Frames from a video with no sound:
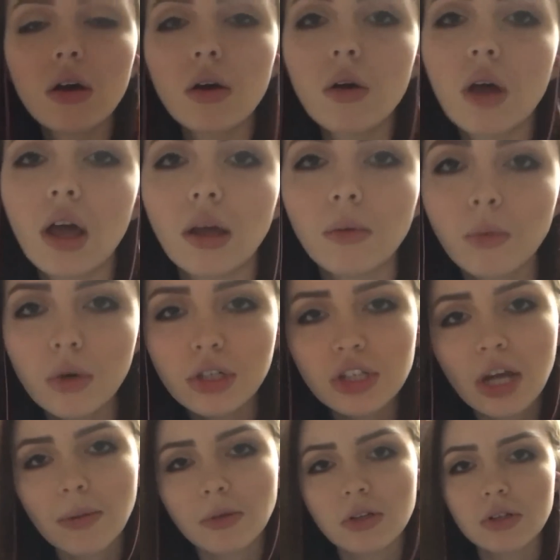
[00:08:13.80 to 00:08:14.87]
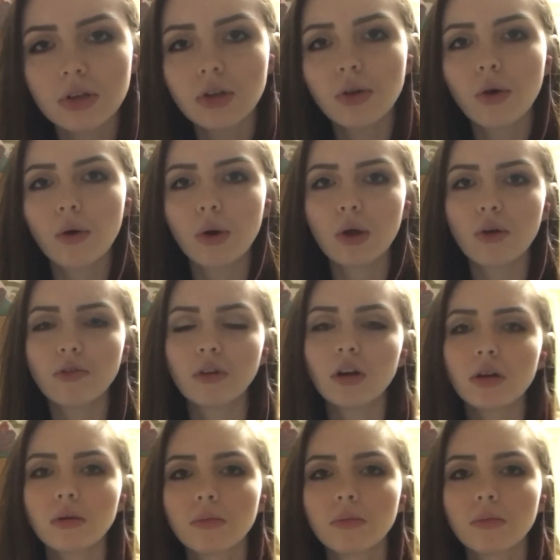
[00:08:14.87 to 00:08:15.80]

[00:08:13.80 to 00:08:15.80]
Okay, what chapters are you going over?